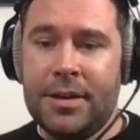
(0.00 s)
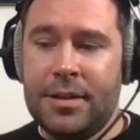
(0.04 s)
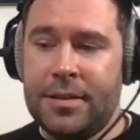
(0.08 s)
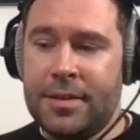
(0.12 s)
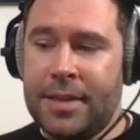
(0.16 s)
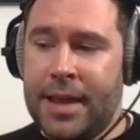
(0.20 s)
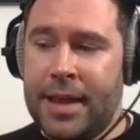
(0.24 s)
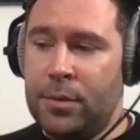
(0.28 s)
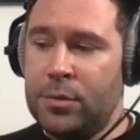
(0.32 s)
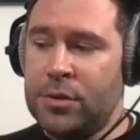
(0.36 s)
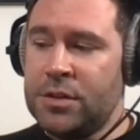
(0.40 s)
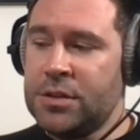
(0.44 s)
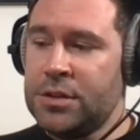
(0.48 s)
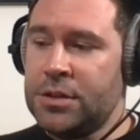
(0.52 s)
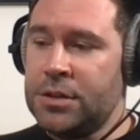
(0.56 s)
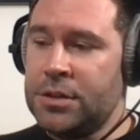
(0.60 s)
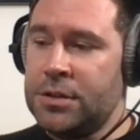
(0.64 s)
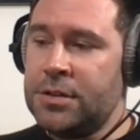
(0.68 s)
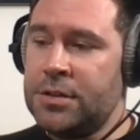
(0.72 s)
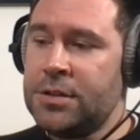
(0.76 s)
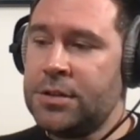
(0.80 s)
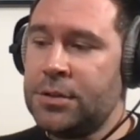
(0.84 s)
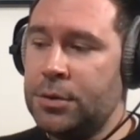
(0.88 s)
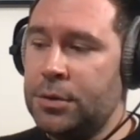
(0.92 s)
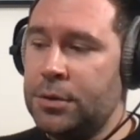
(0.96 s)
that was
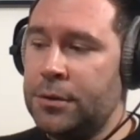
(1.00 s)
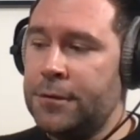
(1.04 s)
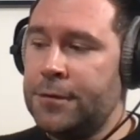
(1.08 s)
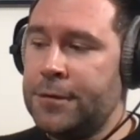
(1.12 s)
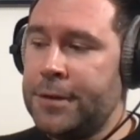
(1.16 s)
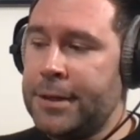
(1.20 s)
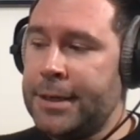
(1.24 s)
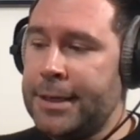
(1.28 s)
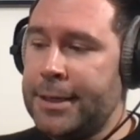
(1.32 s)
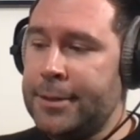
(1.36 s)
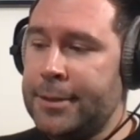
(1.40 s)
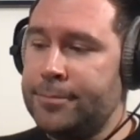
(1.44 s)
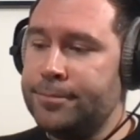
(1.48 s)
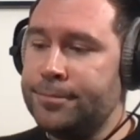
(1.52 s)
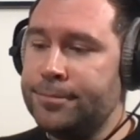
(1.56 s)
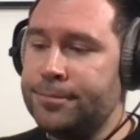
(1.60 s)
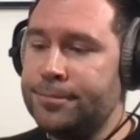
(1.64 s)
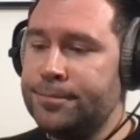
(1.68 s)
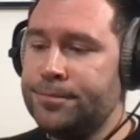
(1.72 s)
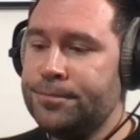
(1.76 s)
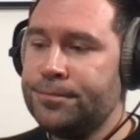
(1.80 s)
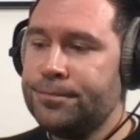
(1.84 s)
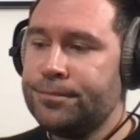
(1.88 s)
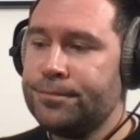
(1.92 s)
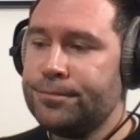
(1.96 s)
good sort
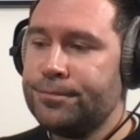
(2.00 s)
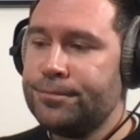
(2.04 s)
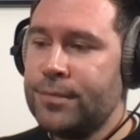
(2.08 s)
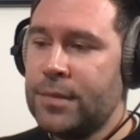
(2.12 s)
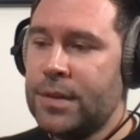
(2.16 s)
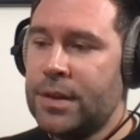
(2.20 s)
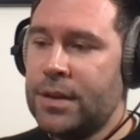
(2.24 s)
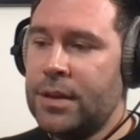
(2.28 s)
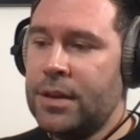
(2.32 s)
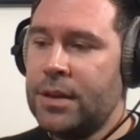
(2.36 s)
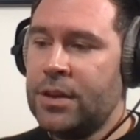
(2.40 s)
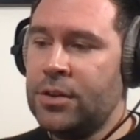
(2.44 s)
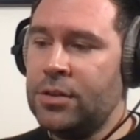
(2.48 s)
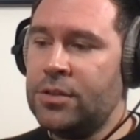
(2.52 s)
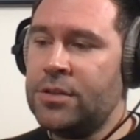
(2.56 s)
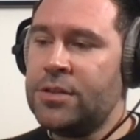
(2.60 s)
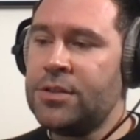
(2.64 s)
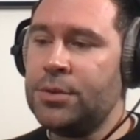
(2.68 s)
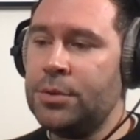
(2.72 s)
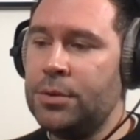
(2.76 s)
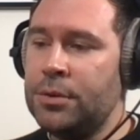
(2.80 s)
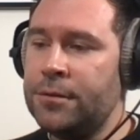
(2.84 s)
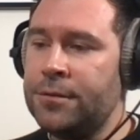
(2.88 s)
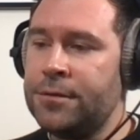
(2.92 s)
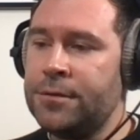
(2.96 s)
of a good
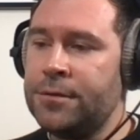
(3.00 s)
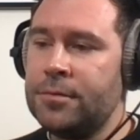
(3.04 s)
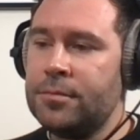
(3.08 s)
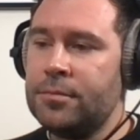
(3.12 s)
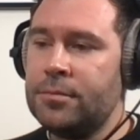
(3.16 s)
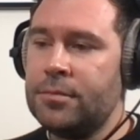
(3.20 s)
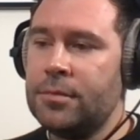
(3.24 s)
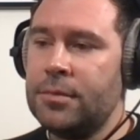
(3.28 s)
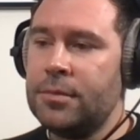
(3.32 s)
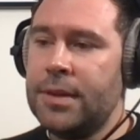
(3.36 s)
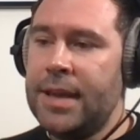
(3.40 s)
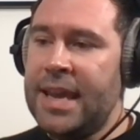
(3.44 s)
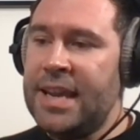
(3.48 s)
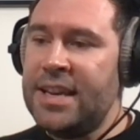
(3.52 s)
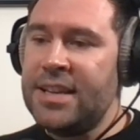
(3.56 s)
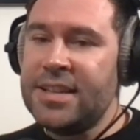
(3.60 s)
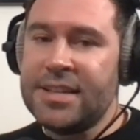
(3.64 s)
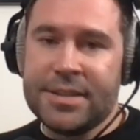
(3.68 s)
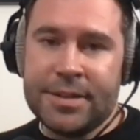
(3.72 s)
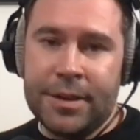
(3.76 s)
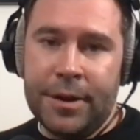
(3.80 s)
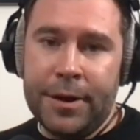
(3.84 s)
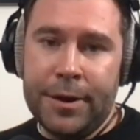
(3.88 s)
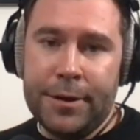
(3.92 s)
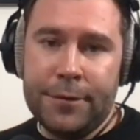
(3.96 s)
sort of
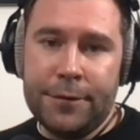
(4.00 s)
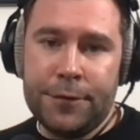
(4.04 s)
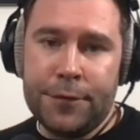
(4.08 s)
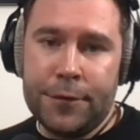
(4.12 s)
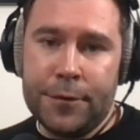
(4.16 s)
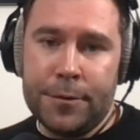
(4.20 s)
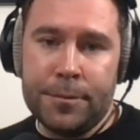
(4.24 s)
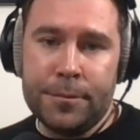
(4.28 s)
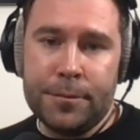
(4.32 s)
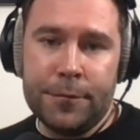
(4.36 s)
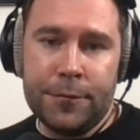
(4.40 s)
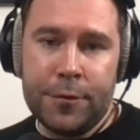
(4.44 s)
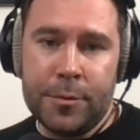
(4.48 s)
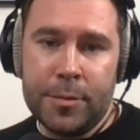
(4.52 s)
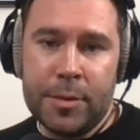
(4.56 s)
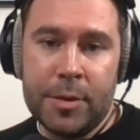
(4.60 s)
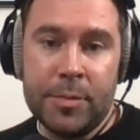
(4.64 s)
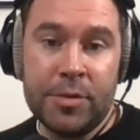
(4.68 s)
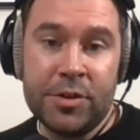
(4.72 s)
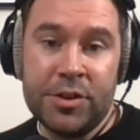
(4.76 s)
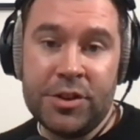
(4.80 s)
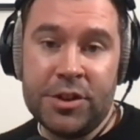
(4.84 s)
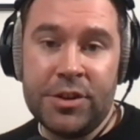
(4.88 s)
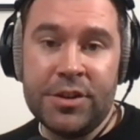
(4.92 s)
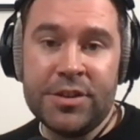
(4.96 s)
insight from the
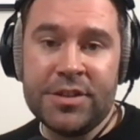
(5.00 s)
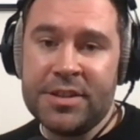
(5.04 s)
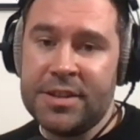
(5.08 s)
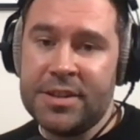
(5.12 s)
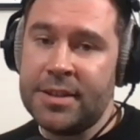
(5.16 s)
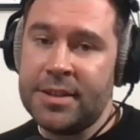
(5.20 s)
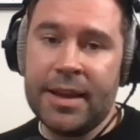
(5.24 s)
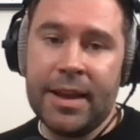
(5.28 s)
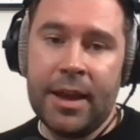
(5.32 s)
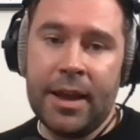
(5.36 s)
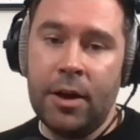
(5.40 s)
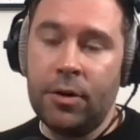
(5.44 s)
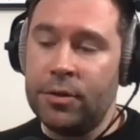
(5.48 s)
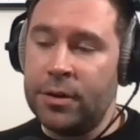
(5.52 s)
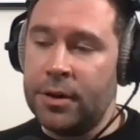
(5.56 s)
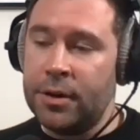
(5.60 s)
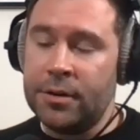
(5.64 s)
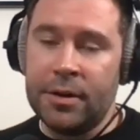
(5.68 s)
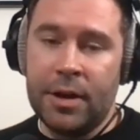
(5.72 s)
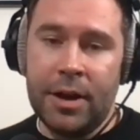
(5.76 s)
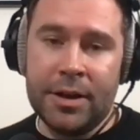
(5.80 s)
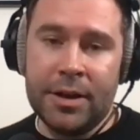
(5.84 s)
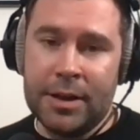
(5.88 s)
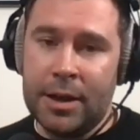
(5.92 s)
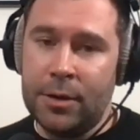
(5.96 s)
producer to think, hold
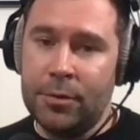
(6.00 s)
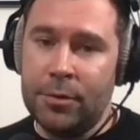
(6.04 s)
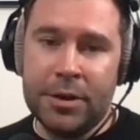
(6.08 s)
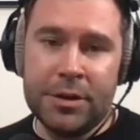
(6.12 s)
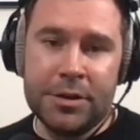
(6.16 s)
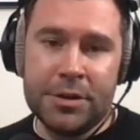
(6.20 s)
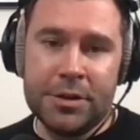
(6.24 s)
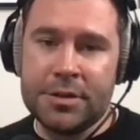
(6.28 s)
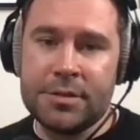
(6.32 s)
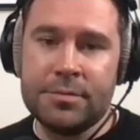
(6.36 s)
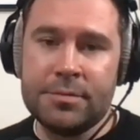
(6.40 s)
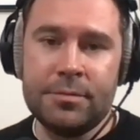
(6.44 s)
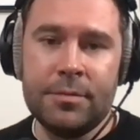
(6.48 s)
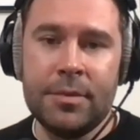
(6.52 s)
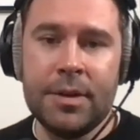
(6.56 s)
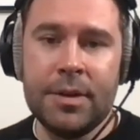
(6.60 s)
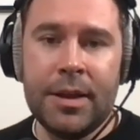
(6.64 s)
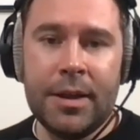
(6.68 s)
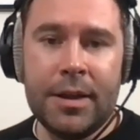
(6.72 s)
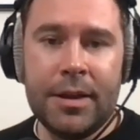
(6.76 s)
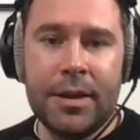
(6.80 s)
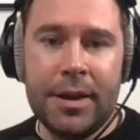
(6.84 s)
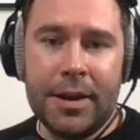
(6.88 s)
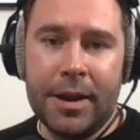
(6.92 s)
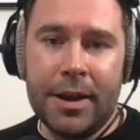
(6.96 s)
on, I don't want to just,
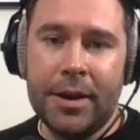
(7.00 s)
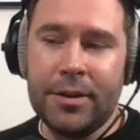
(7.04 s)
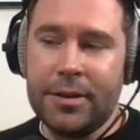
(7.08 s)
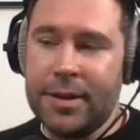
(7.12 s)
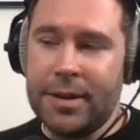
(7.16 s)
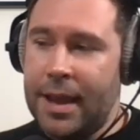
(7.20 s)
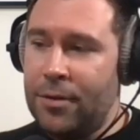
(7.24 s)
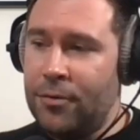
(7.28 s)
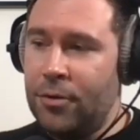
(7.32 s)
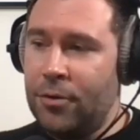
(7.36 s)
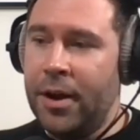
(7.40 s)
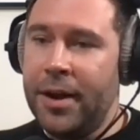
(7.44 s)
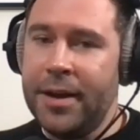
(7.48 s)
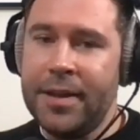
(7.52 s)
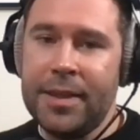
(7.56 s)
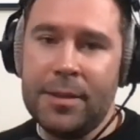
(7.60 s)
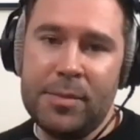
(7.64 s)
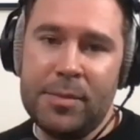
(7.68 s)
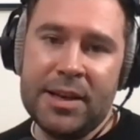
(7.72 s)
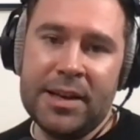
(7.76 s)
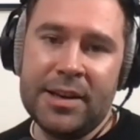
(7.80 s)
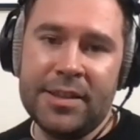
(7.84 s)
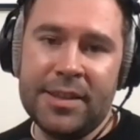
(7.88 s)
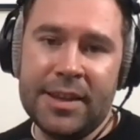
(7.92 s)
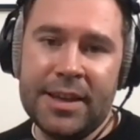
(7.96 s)
you know, get right in the
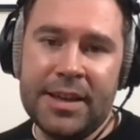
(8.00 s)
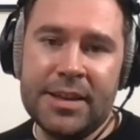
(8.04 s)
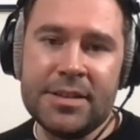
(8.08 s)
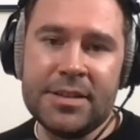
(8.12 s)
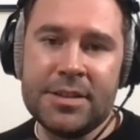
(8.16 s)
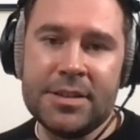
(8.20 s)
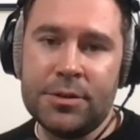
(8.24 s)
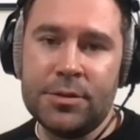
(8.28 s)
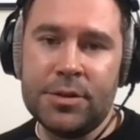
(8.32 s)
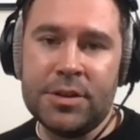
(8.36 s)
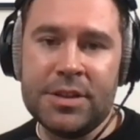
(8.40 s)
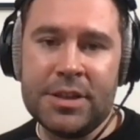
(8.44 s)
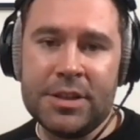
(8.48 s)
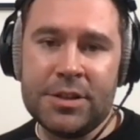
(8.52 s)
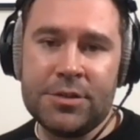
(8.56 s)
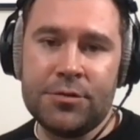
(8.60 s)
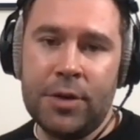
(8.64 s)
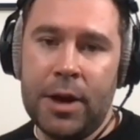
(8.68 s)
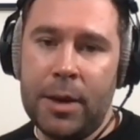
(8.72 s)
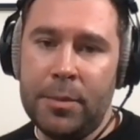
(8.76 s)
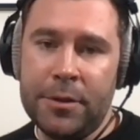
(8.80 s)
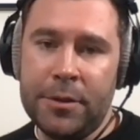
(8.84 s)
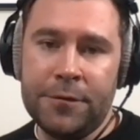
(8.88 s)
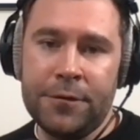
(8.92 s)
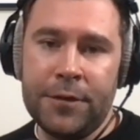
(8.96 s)
middle of these two and
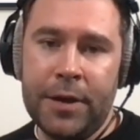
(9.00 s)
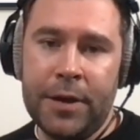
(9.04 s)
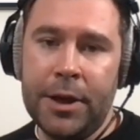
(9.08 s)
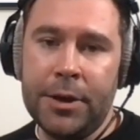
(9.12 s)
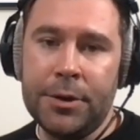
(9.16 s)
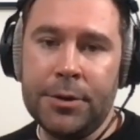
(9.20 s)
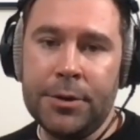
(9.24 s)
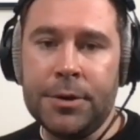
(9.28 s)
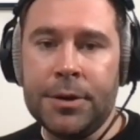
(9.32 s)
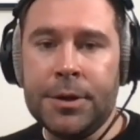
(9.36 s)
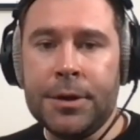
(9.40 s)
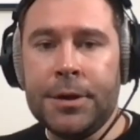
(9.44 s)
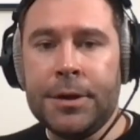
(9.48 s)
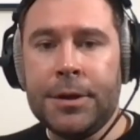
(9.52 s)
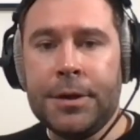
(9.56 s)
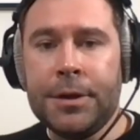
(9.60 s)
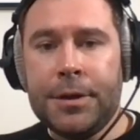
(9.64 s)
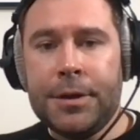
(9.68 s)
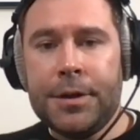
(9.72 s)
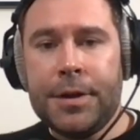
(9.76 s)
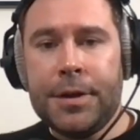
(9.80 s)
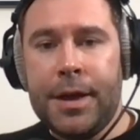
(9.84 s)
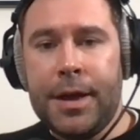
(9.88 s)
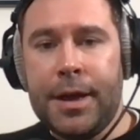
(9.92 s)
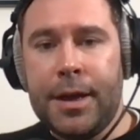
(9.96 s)
disrupt the flow.
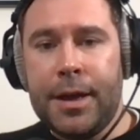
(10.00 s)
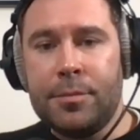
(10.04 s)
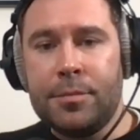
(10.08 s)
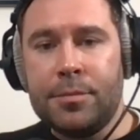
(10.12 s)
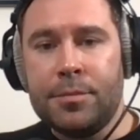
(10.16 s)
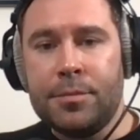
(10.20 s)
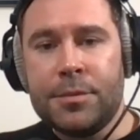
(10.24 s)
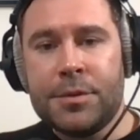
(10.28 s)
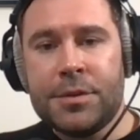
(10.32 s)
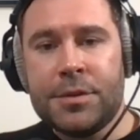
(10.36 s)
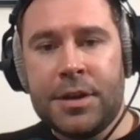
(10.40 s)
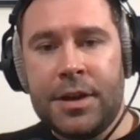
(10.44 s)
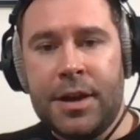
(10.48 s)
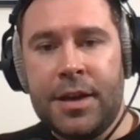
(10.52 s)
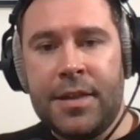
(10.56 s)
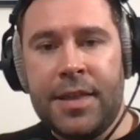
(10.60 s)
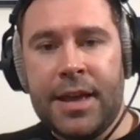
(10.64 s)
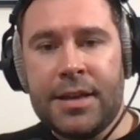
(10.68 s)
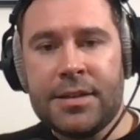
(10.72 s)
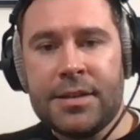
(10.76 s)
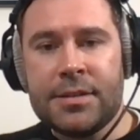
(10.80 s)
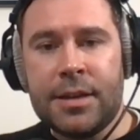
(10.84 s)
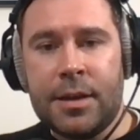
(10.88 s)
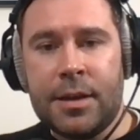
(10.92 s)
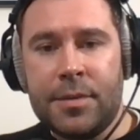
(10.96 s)
So no,
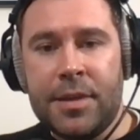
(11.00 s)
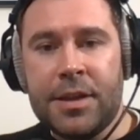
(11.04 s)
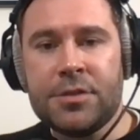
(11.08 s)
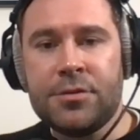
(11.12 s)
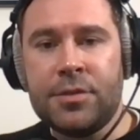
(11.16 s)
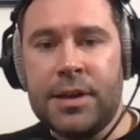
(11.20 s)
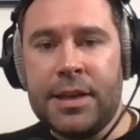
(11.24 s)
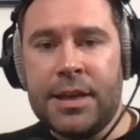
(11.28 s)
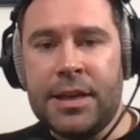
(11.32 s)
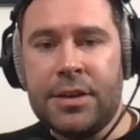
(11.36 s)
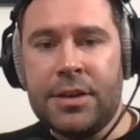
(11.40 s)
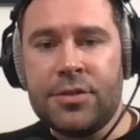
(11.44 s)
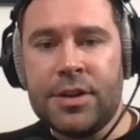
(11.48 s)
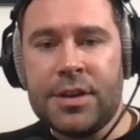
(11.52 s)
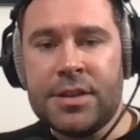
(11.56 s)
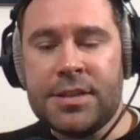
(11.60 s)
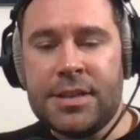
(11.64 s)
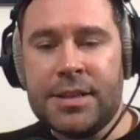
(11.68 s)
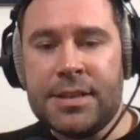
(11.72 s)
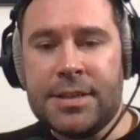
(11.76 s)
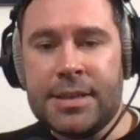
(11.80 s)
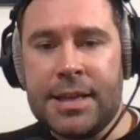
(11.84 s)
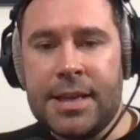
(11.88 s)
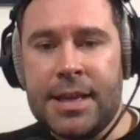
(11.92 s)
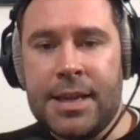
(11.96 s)
that's really
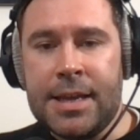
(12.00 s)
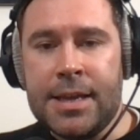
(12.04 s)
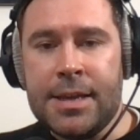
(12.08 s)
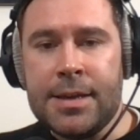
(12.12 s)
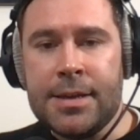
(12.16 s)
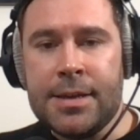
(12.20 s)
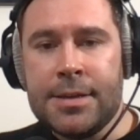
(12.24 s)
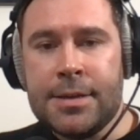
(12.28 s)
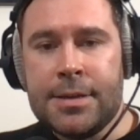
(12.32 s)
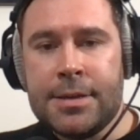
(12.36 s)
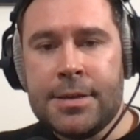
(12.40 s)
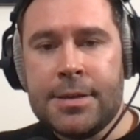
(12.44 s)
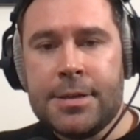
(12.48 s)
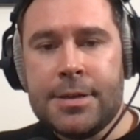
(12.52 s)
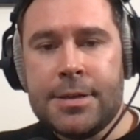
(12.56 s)
interesting to hear.